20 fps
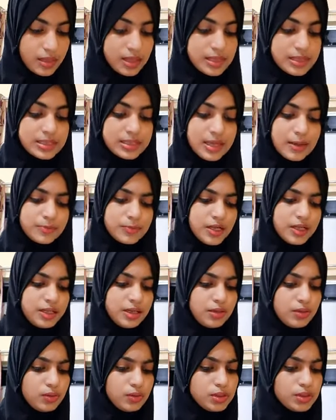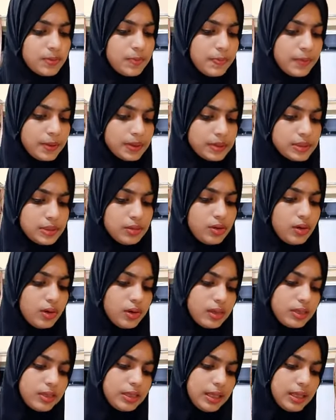Subject denotes the person
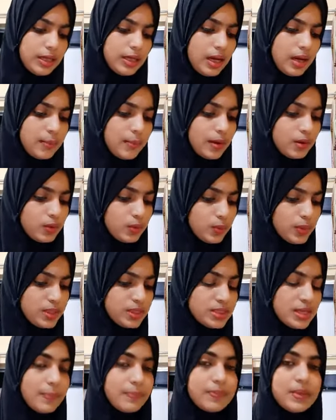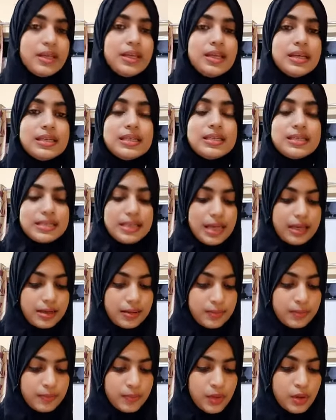or a thing about which something is
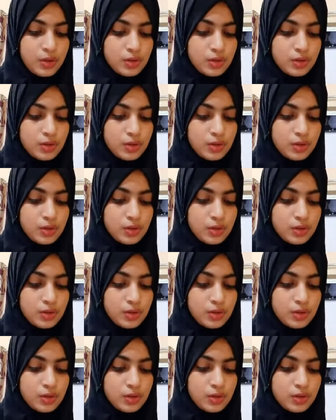said.